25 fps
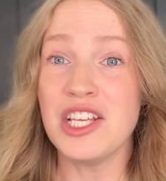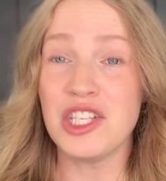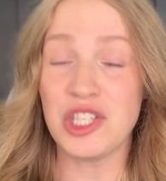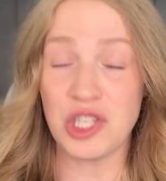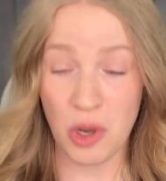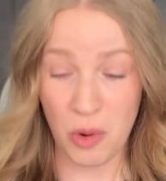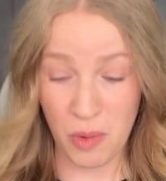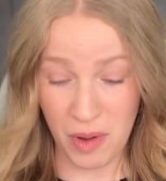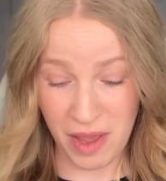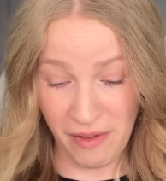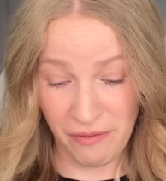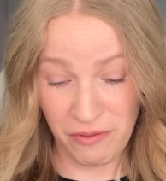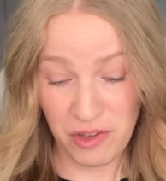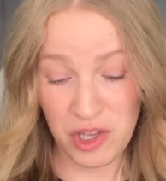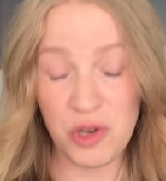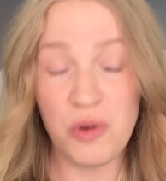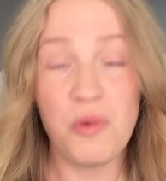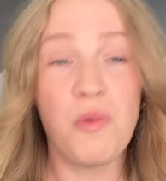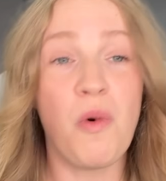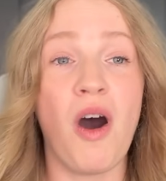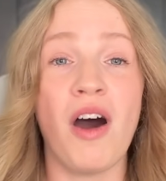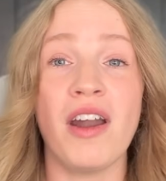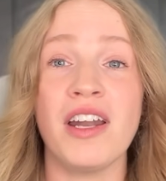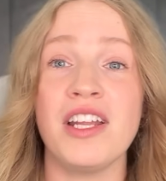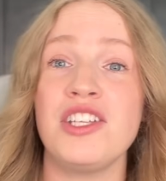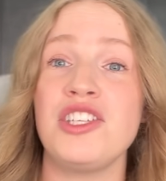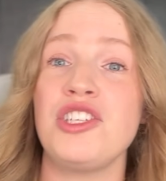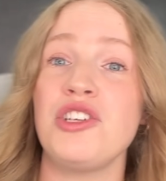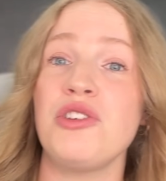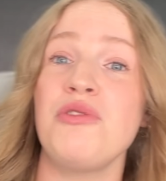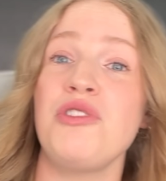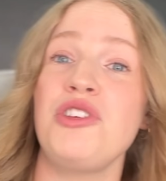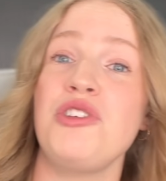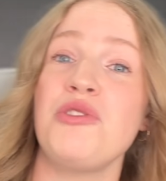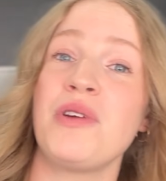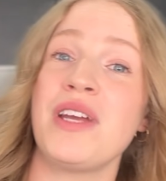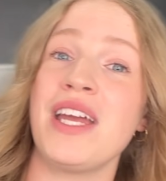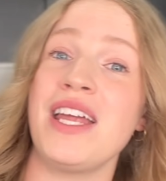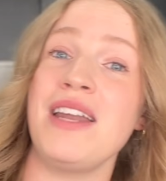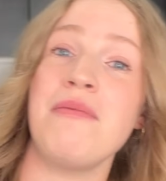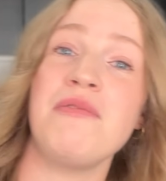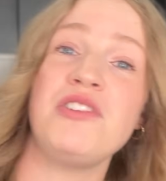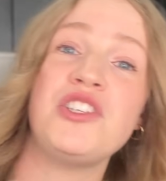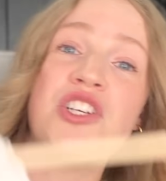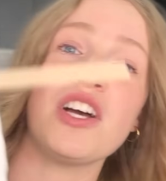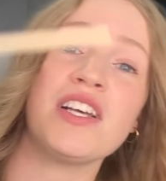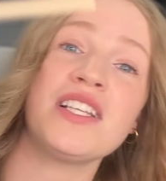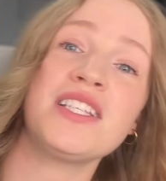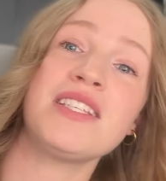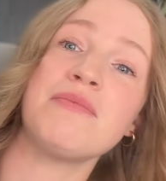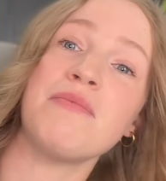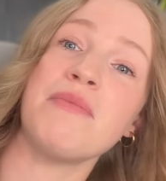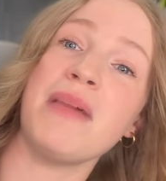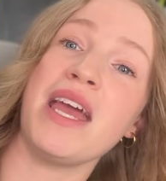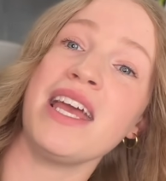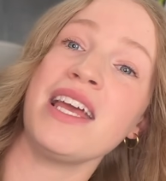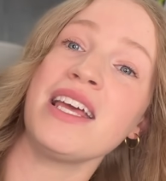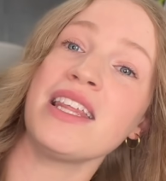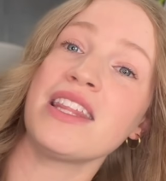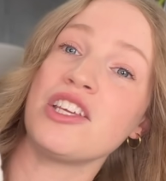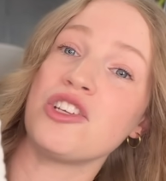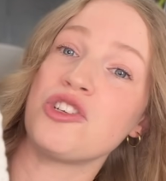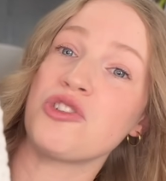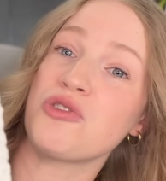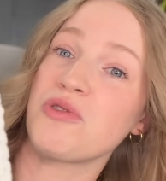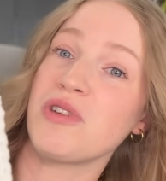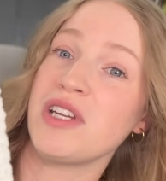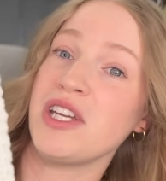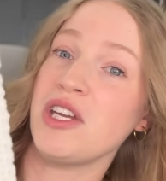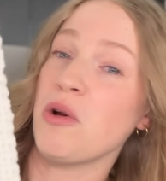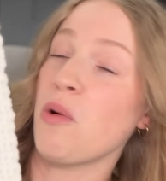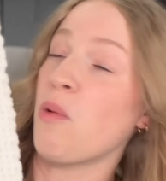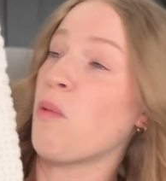So if you wanted to, you can just make the tree